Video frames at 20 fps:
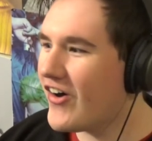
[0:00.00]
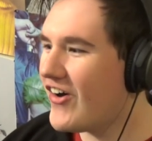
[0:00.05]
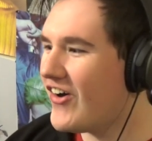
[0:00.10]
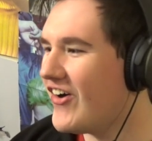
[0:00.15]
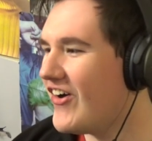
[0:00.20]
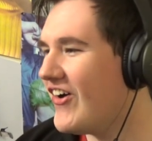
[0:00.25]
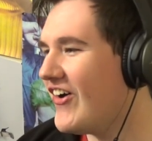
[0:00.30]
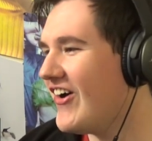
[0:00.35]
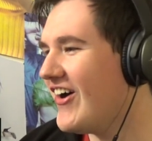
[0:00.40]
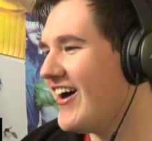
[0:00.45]

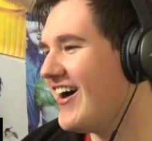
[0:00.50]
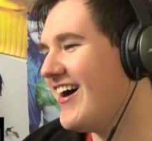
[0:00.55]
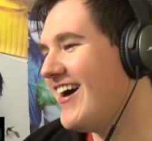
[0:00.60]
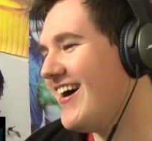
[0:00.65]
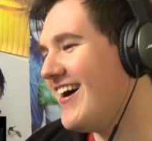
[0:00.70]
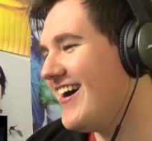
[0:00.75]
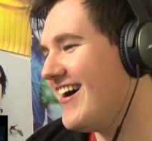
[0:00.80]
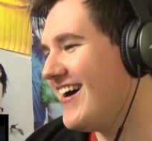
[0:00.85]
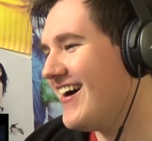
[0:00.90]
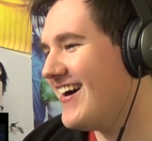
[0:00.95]

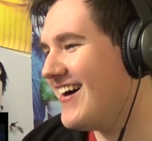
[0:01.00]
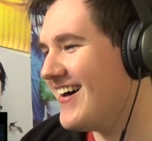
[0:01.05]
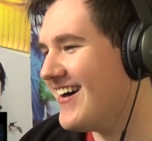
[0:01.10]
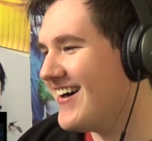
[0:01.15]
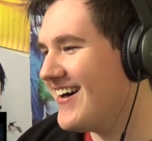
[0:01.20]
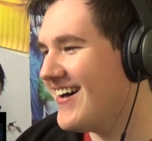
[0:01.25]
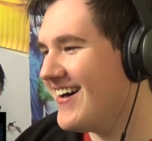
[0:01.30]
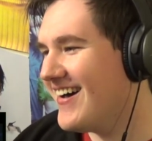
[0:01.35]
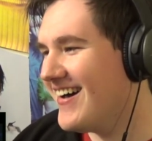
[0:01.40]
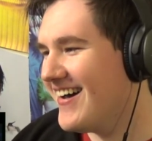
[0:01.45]

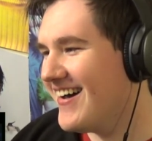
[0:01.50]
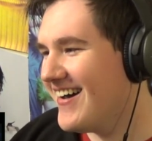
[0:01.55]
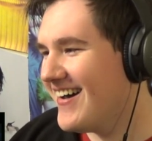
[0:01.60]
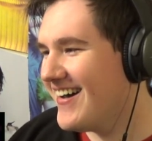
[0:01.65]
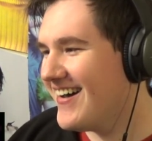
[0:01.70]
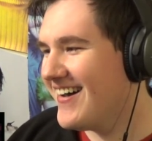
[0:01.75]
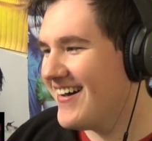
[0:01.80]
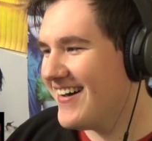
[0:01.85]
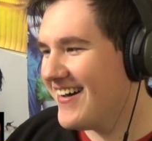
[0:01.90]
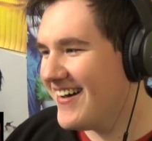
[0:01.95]

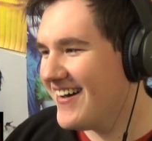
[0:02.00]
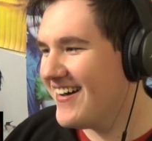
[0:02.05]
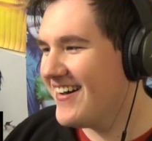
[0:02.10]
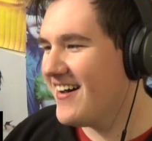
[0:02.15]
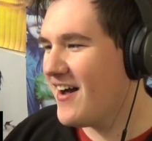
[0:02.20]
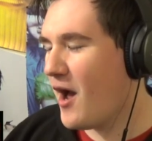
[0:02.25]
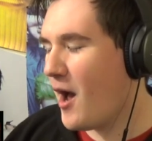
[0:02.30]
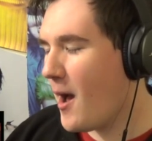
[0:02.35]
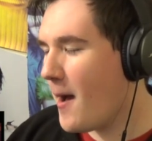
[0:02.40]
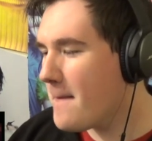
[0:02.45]

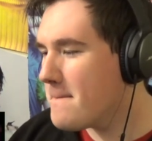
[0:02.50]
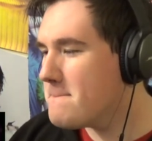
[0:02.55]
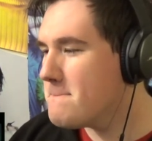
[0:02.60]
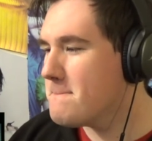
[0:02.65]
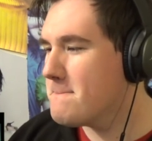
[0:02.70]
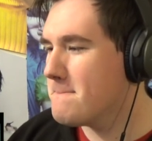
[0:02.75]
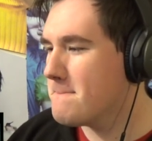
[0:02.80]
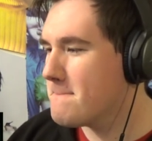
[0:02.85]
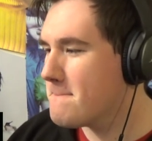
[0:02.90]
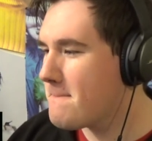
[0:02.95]

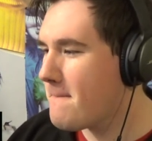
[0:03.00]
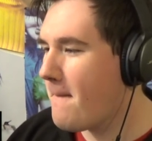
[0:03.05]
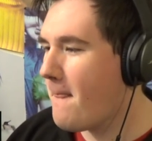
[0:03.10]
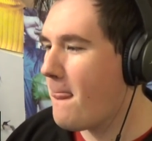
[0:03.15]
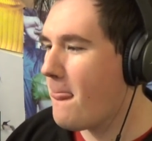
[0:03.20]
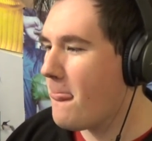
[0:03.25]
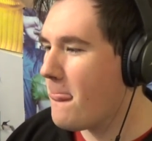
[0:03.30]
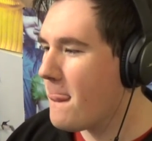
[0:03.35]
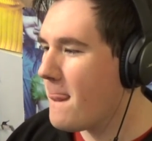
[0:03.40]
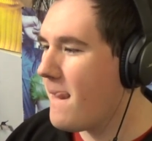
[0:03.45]

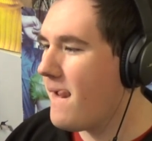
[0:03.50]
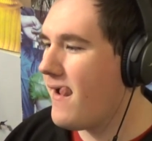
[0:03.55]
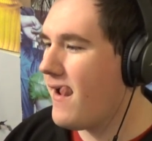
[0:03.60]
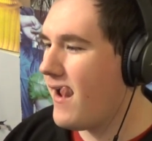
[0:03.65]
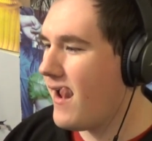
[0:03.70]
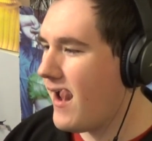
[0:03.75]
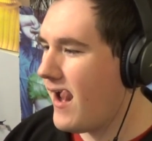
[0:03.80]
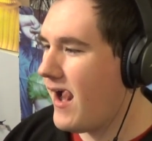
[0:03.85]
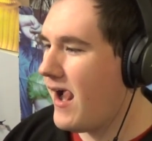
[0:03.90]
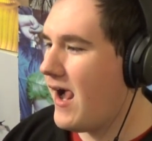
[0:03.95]

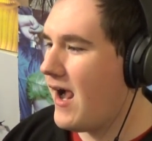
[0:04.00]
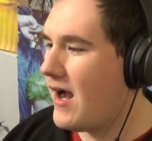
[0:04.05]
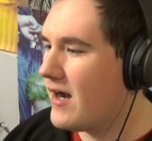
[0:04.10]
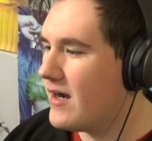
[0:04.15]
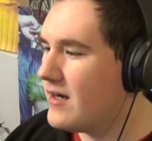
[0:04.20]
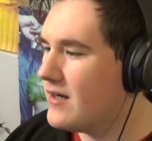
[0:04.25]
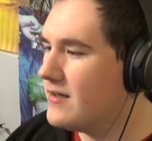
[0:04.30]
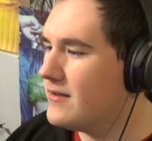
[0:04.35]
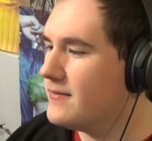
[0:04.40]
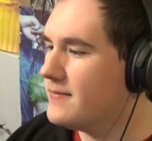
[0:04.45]

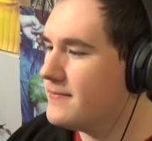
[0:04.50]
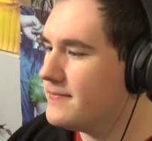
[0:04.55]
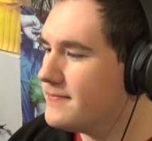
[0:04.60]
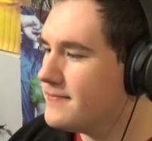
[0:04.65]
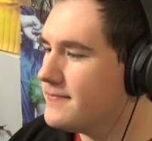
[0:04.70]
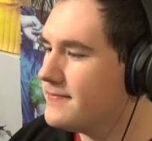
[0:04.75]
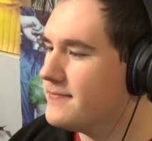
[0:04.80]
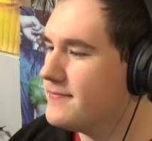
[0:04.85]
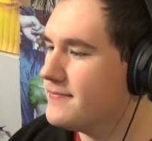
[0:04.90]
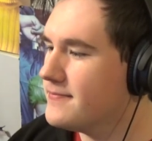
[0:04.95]

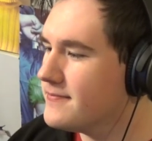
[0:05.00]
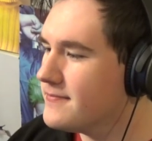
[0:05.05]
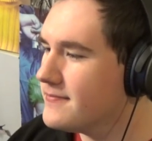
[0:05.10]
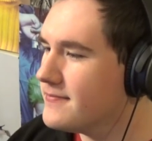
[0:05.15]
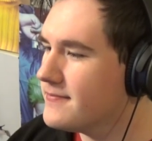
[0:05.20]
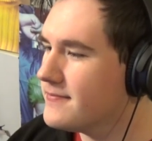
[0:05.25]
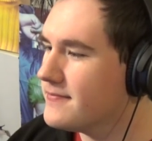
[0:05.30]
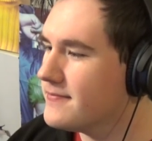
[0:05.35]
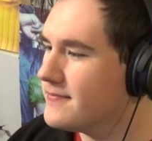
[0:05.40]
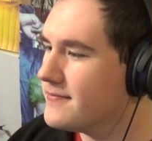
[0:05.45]

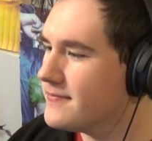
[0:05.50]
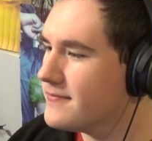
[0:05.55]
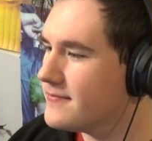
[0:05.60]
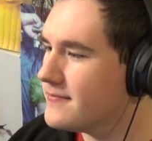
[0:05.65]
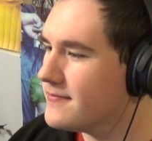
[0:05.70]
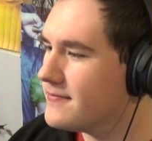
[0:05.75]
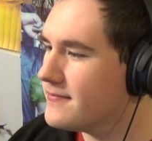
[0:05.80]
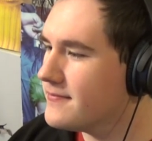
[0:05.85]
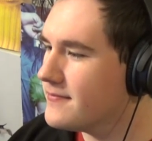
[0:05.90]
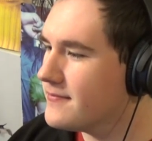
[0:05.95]

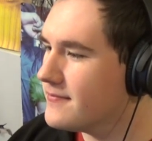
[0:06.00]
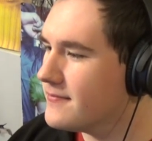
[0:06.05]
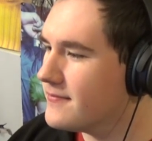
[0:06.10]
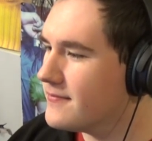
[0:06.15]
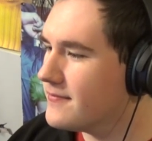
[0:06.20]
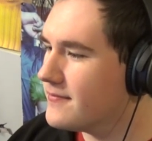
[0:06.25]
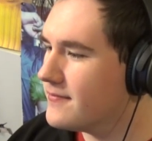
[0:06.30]
Nobody speaks.